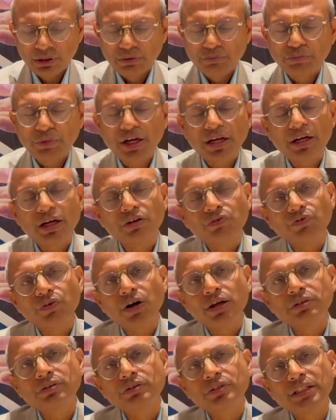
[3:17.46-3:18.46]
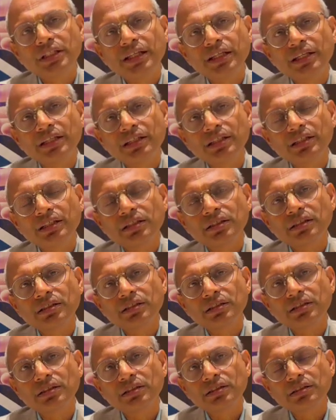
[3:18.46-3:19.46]
But unfortunately,
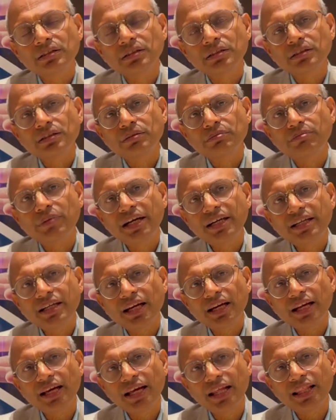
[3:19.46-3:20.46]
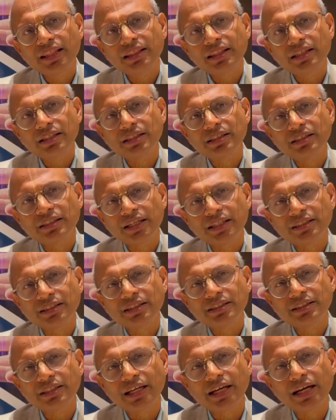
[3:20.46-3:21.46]
mental health
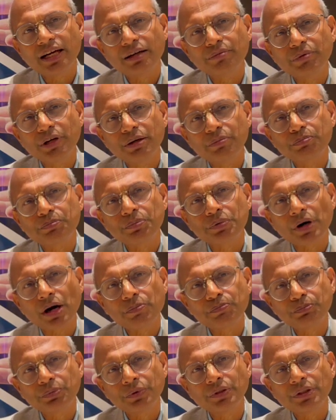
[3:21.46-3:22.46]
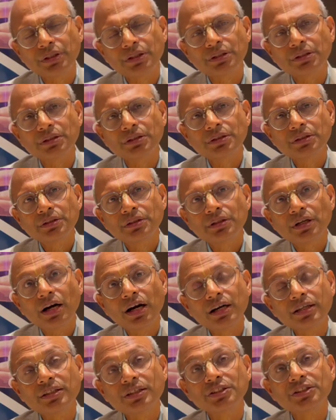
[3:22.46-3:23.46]
doesn't have a proper
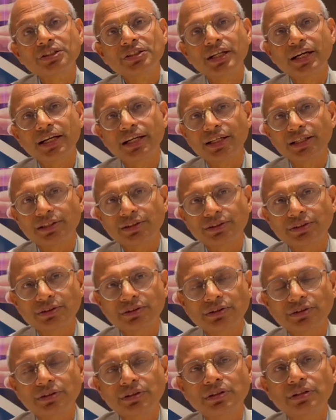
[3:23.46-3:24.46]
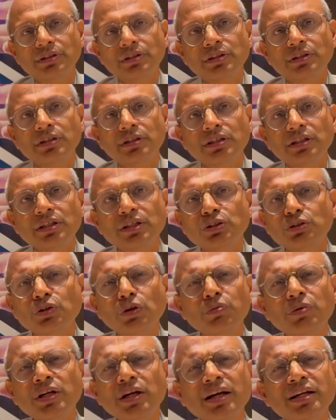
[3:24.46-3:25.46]
understanding, because
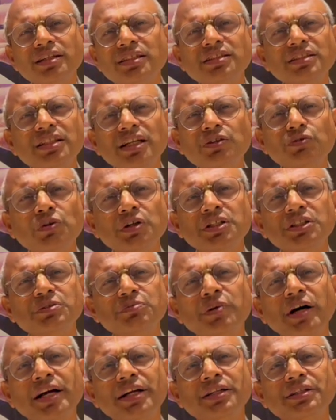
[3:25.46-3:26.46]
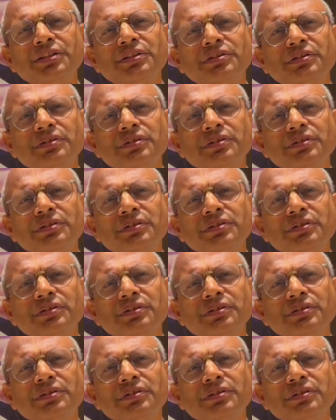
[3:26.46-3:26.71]
nobody understands what is mind.